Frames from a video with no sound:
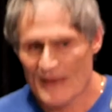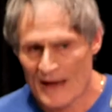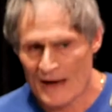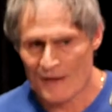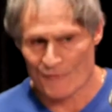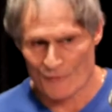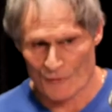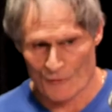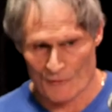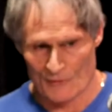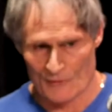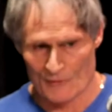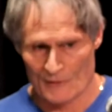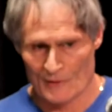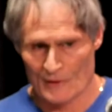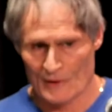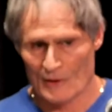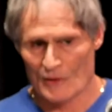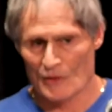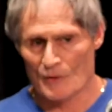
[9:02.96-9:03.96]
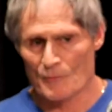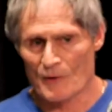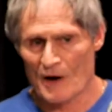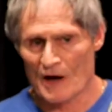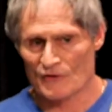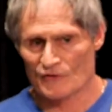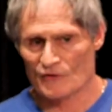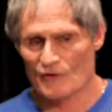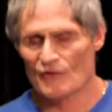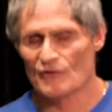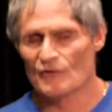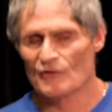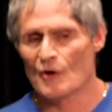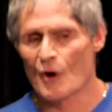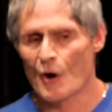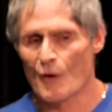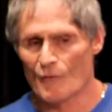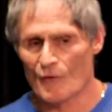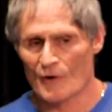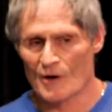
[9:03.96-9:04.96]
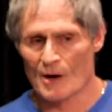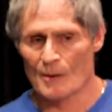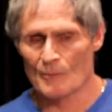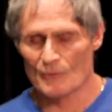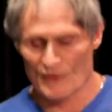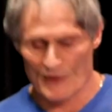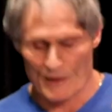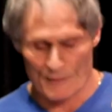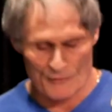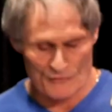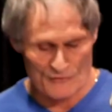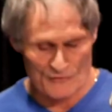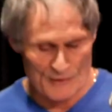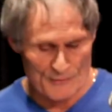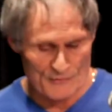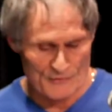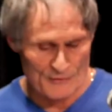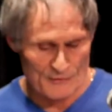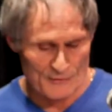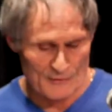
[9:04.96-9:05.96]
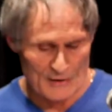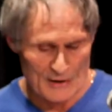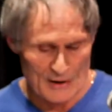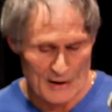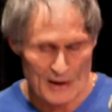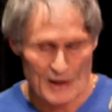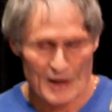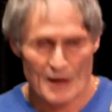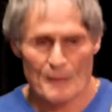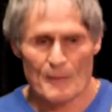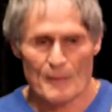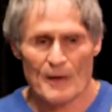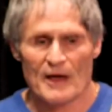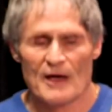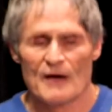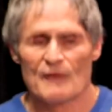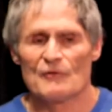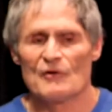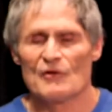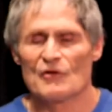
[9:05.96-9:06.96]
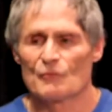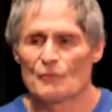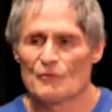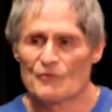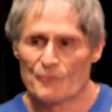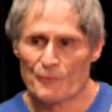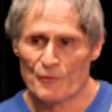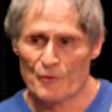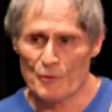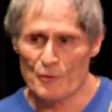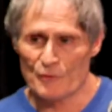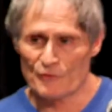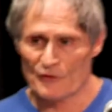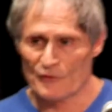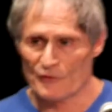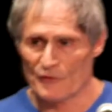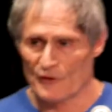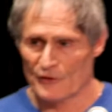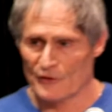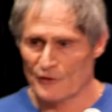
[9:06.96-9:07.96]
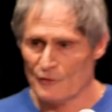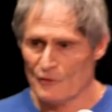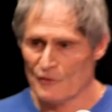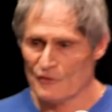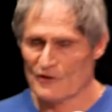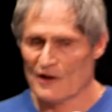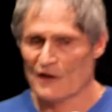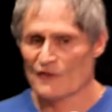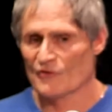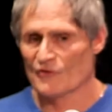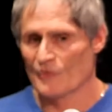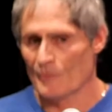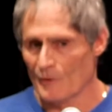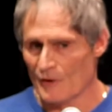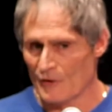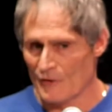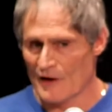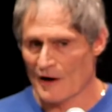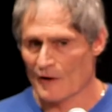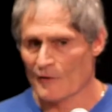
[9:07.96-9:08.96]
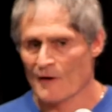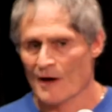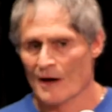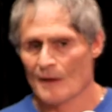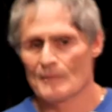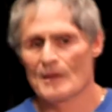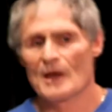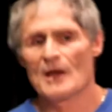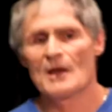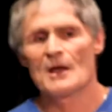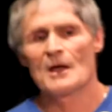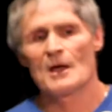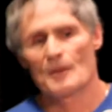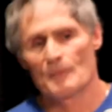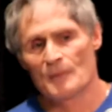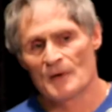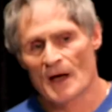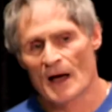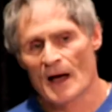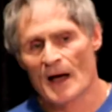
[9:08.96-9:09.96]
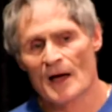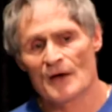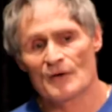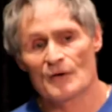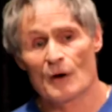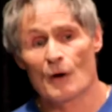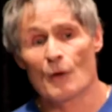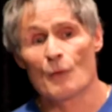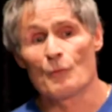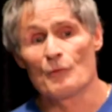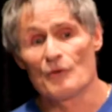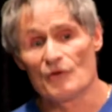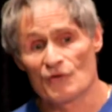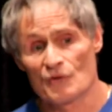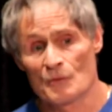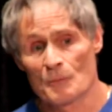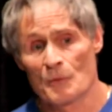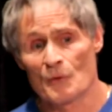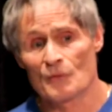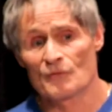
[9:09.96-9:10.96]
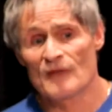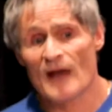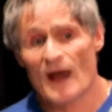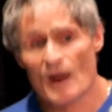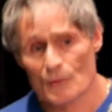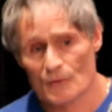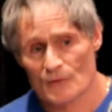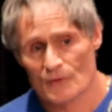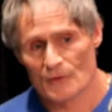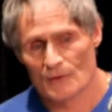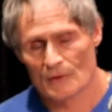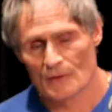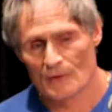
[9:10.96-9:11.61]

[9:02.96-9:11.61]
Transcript: ever, the prosecution overcomes that presumption by evidence which proves that the accused has committed that crime beyond a reasonable doubt.